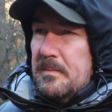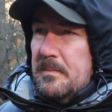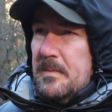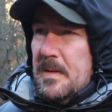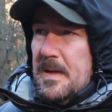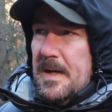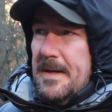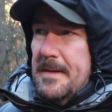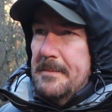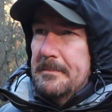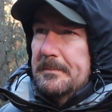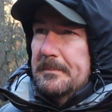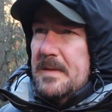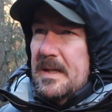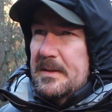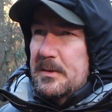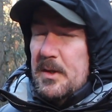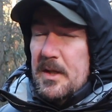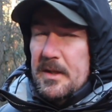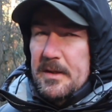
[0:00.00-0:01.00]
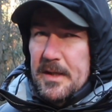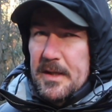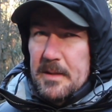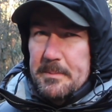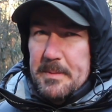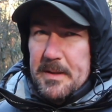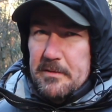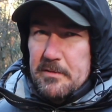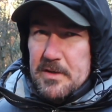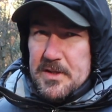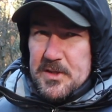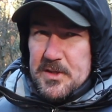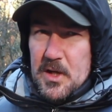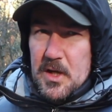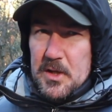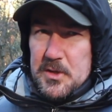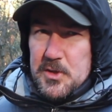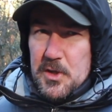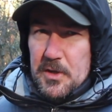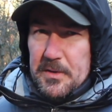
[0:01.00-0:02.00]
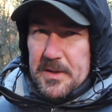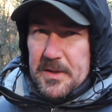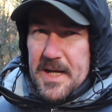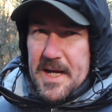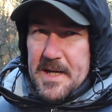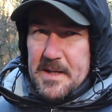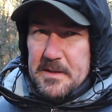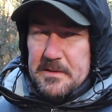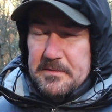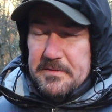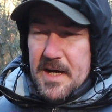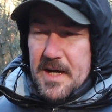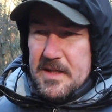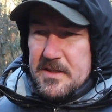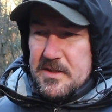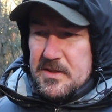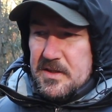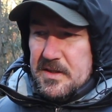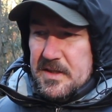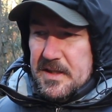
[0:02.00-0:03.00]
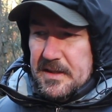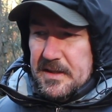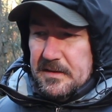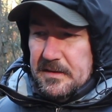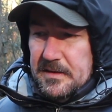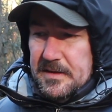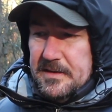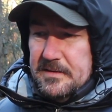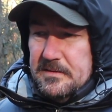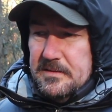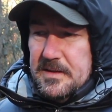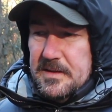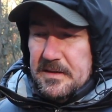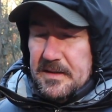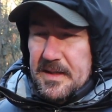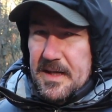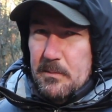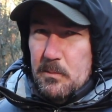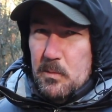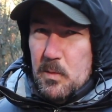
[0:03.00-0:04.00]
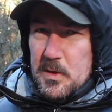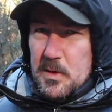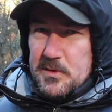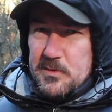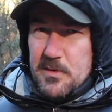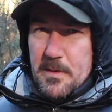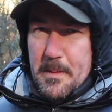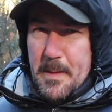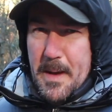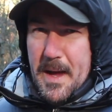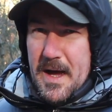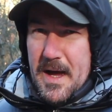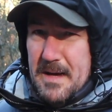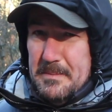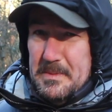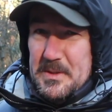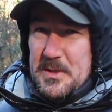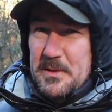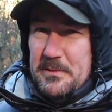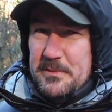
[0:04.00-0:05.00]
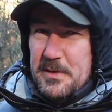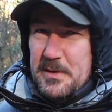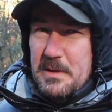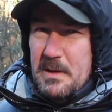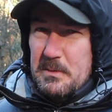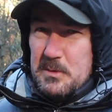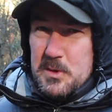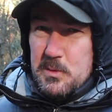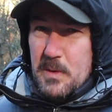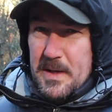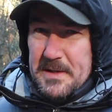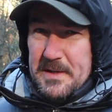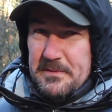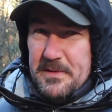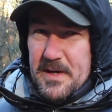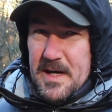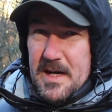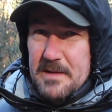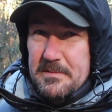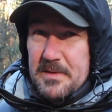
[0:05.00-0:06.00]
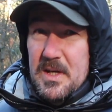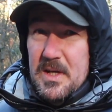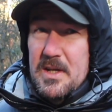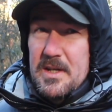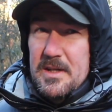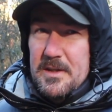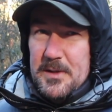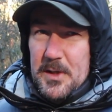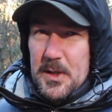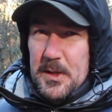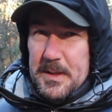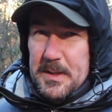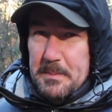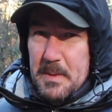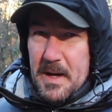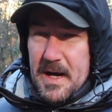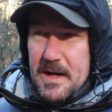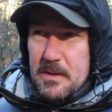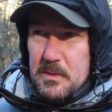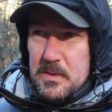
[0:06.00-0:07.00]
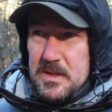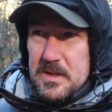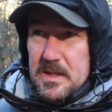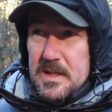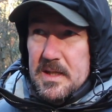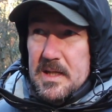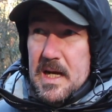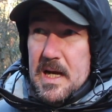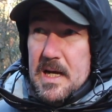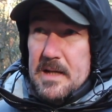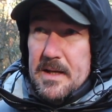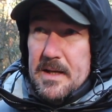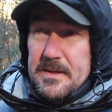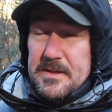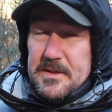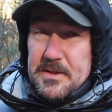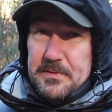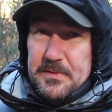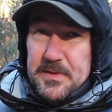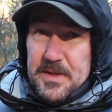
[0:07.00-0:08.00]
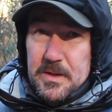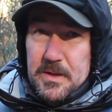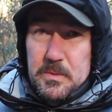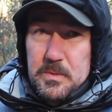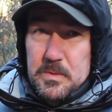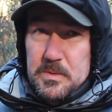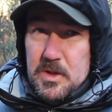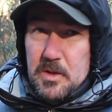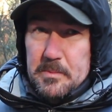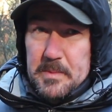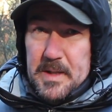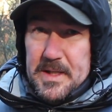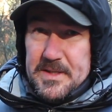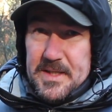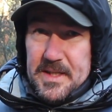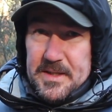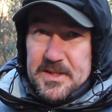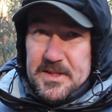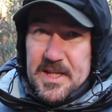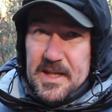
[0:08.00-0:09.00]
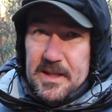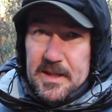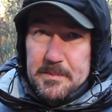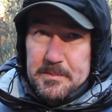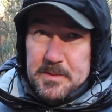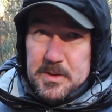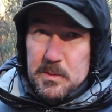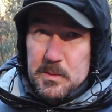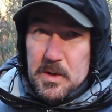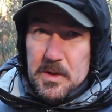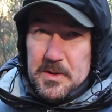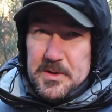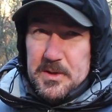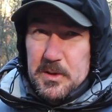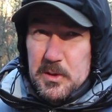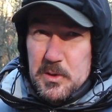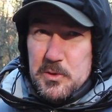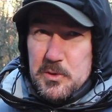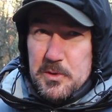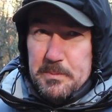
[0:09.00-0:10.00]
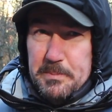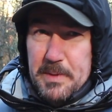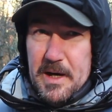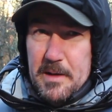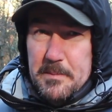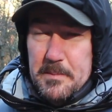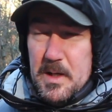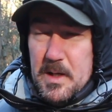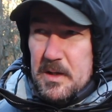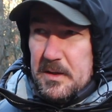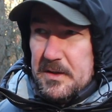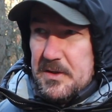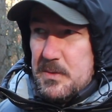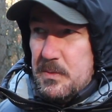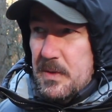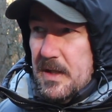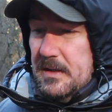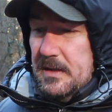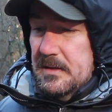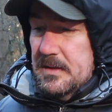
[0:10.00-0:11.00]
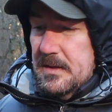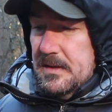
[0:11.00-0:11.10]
I've done a little bit of research on heated vests, and you can get ones from Amazon for around 25, 30 pound, and then there's a few companies that sell them towards the £100 mark as well.